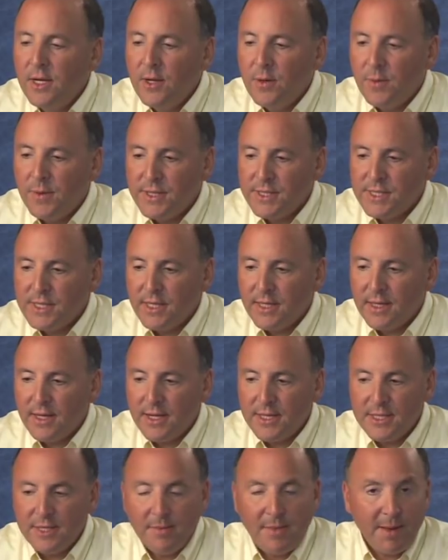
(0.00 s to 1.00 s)
was a
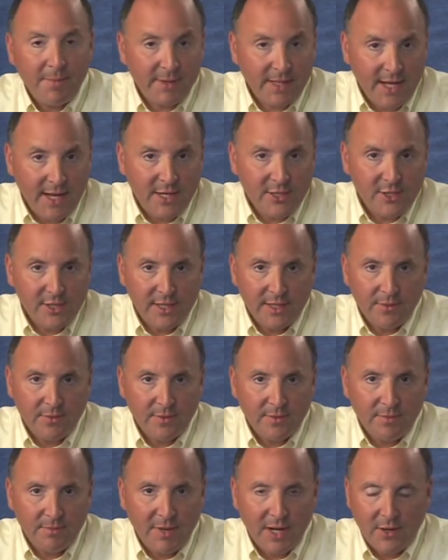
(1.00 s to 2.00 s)
custom application in
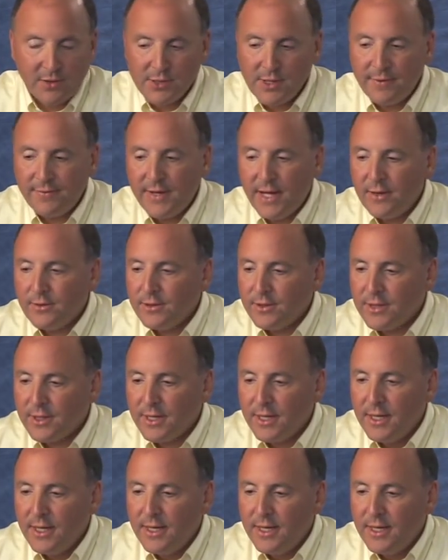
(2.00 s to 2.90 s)
Microsoft Outlook.